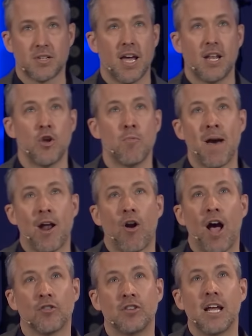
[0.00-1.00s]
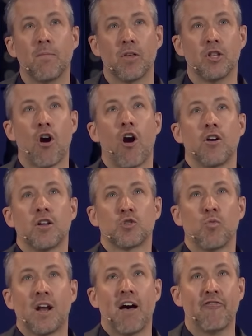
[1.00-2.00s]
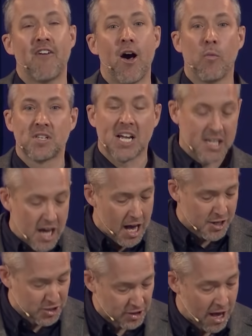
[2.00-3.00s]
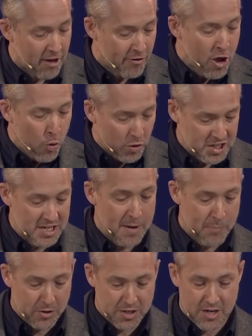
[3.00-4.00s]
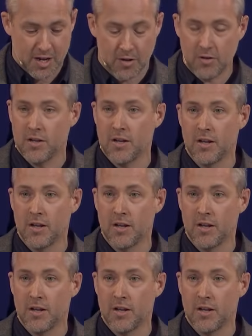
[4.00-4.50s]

said, No matter how deep the darkness, what I found was that God's love was deeper still.